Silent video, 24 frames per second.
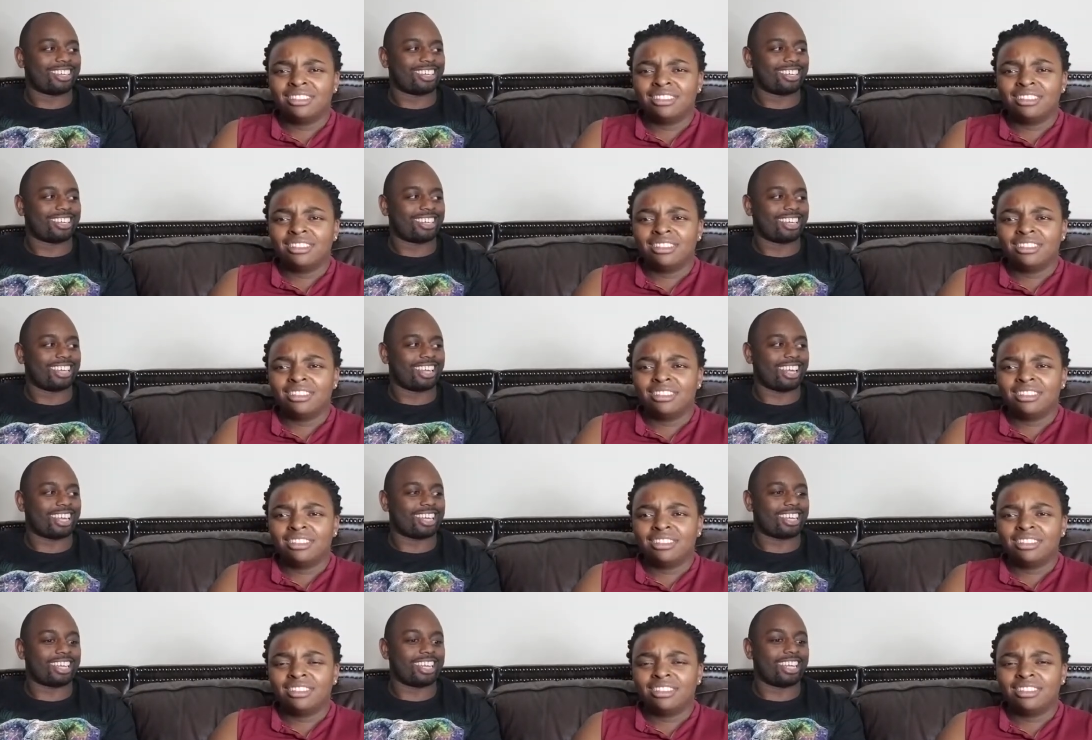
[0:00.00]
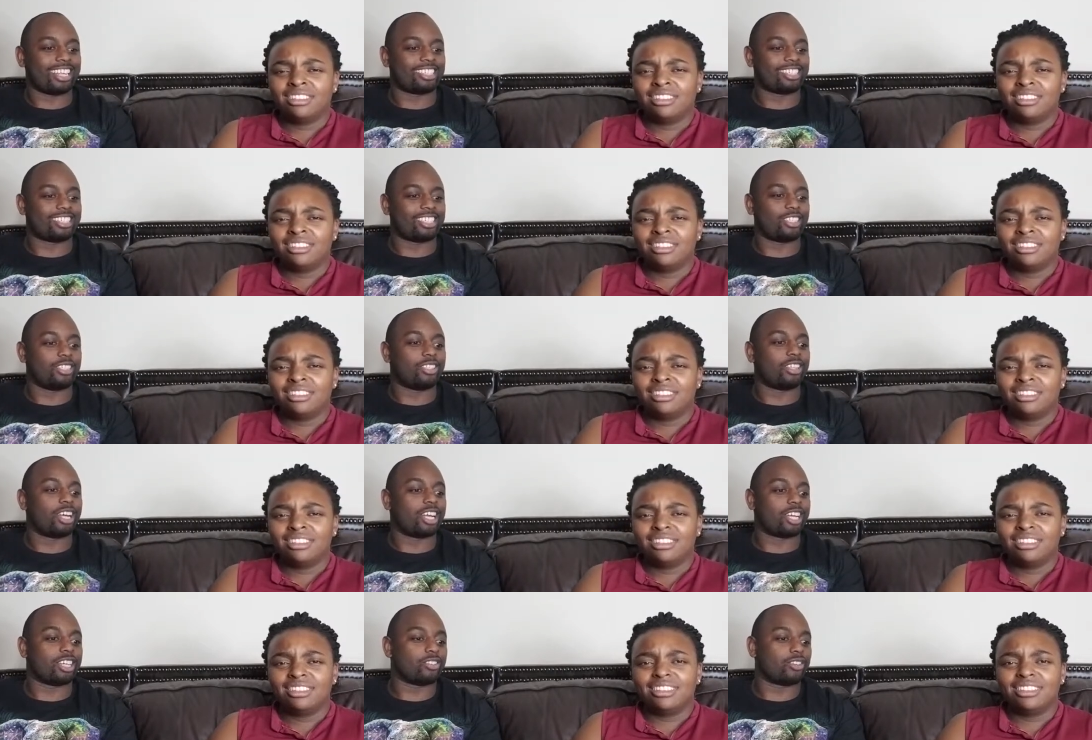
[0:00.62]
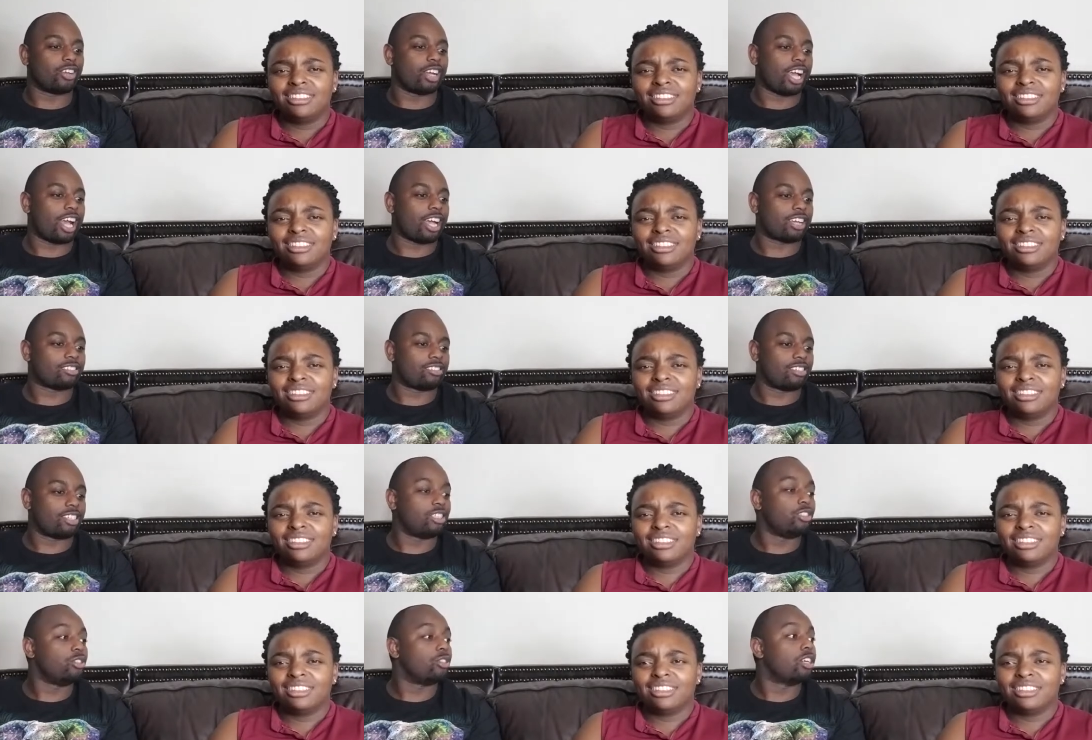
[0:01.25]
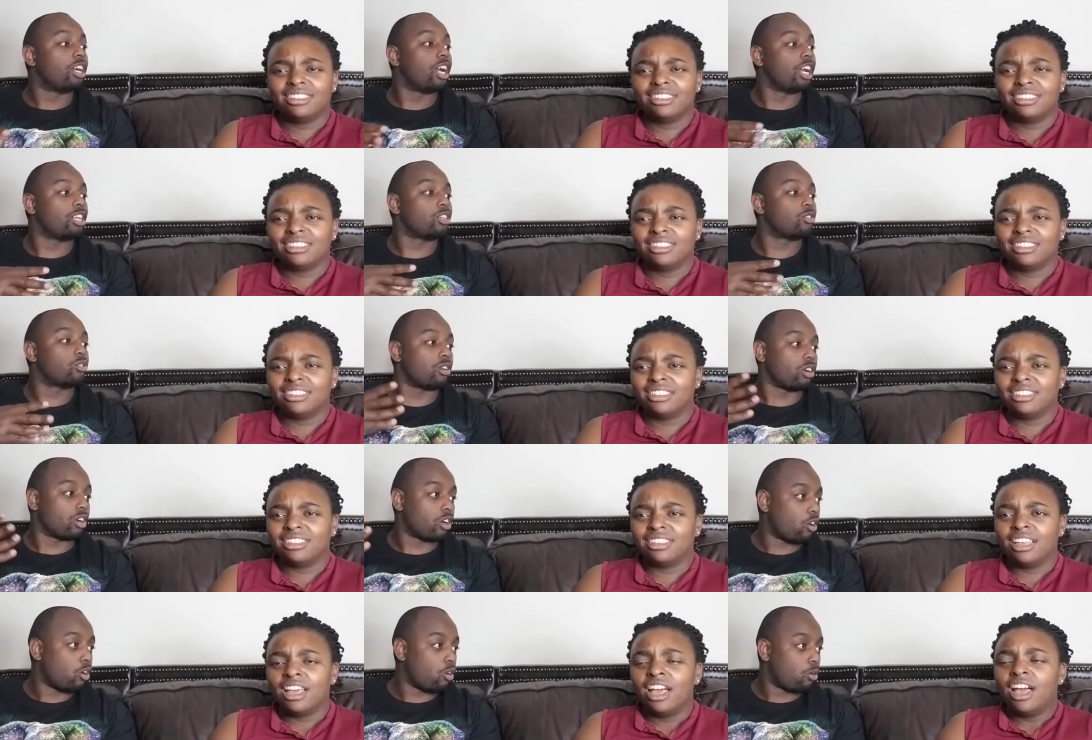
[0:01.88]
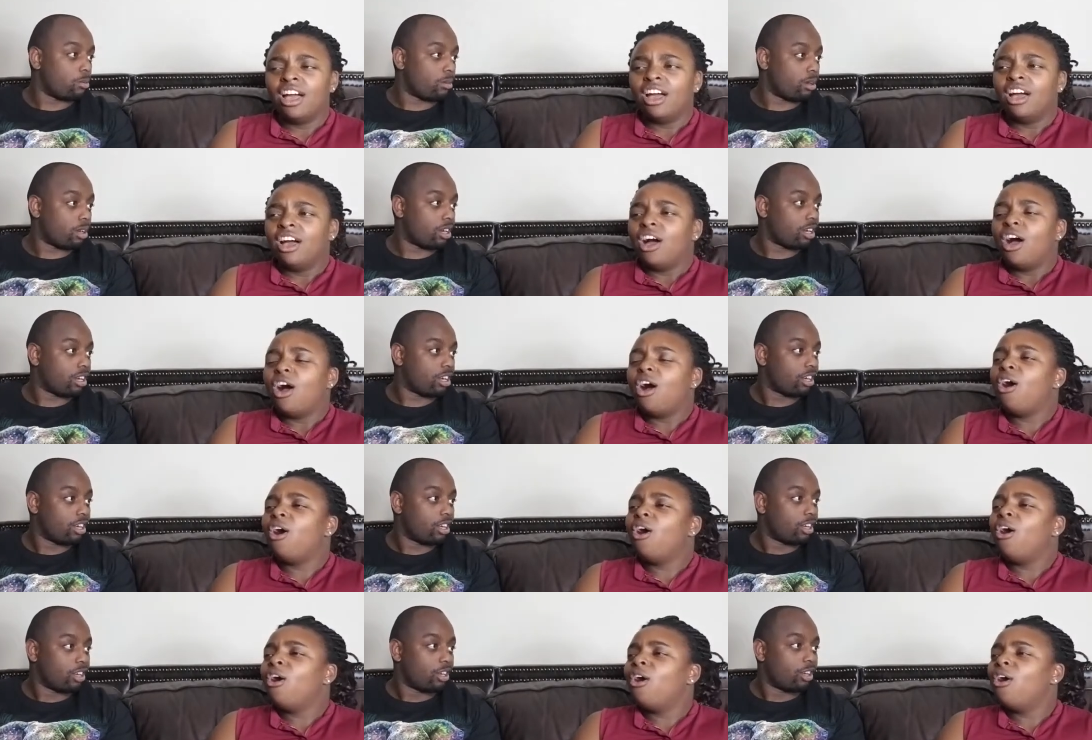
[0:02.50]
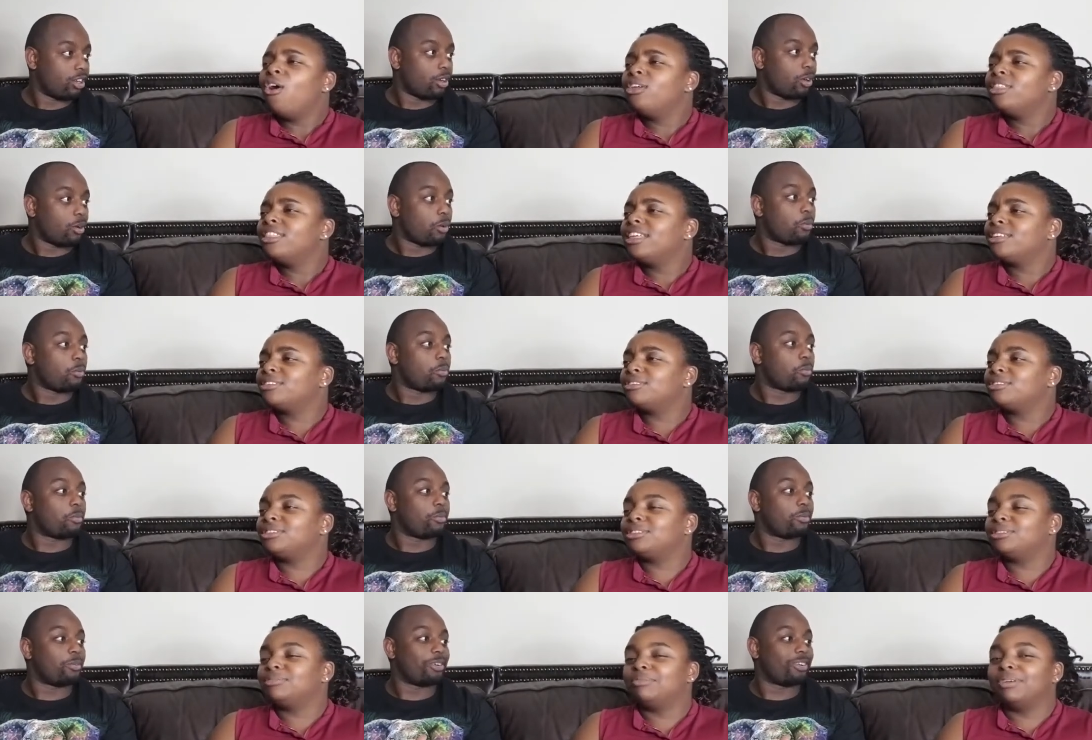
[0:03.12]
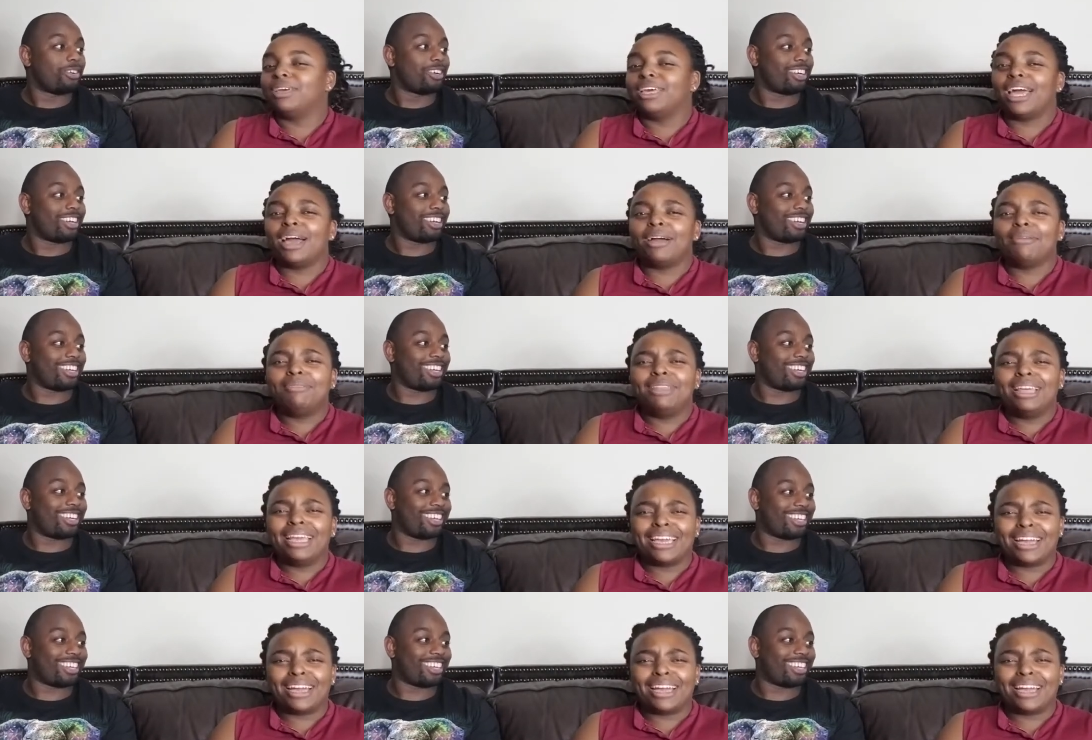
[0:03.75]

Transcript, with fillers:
Speaker 1: Like, let's say you got into an accident, you got into a coma.
Speaker 2: Oh, that's what you meant. I'm like,